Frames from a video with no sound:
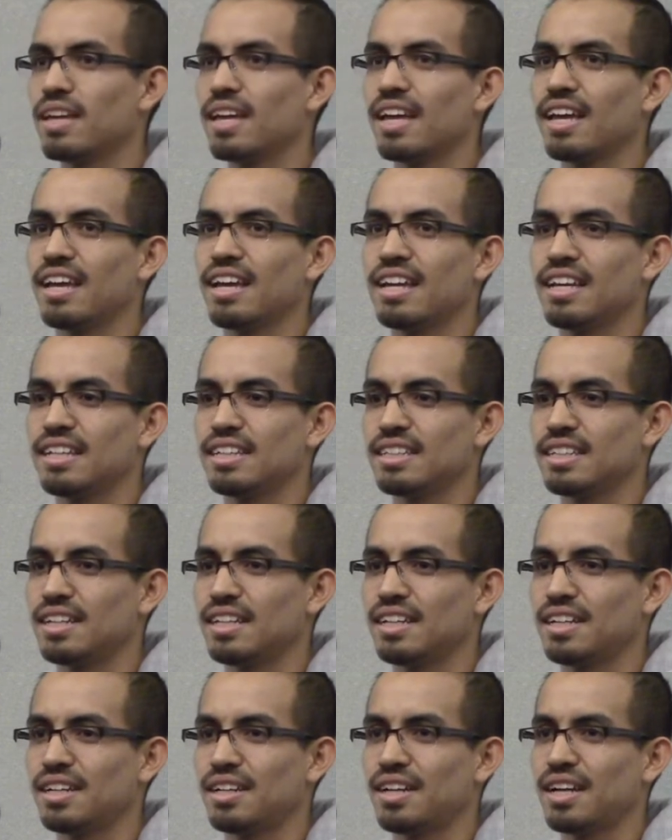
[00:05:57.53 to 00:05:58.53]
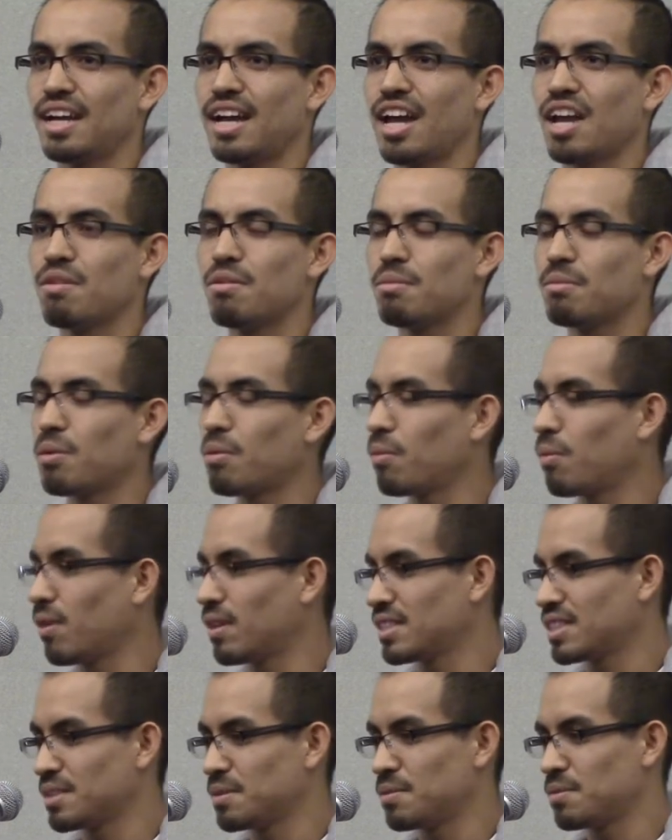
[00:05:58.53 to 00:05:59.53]
And I remember one
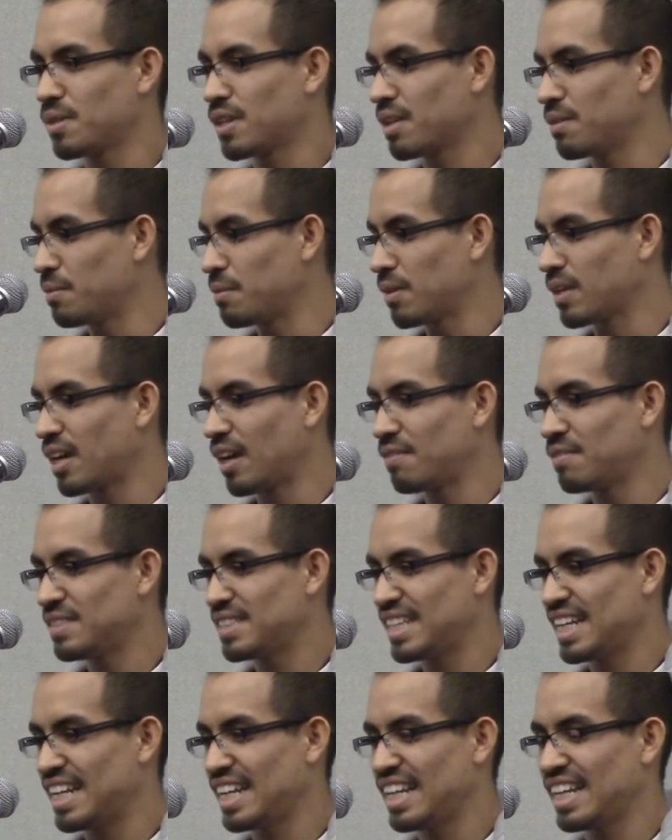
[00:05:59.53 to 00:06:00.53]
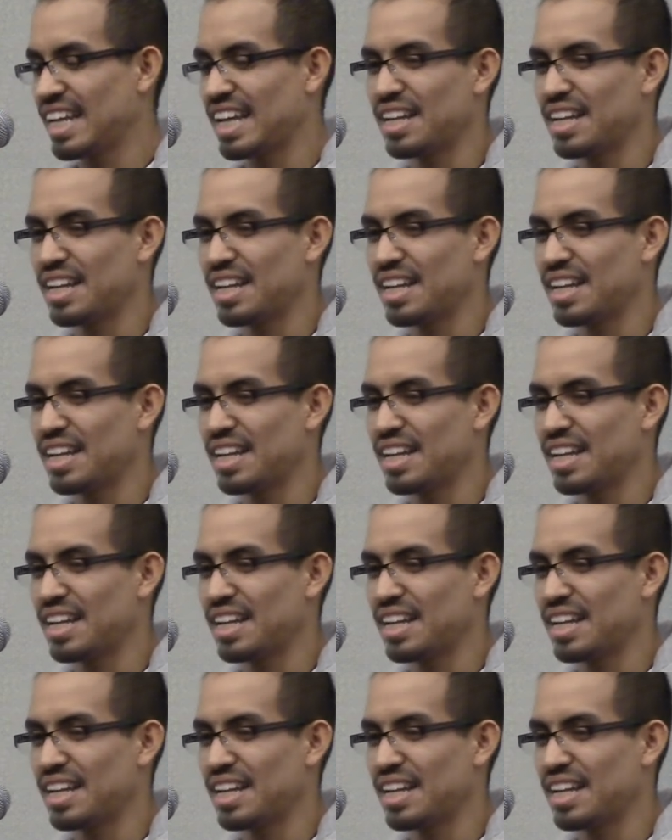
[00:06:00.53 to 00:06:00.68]
time we were conversating,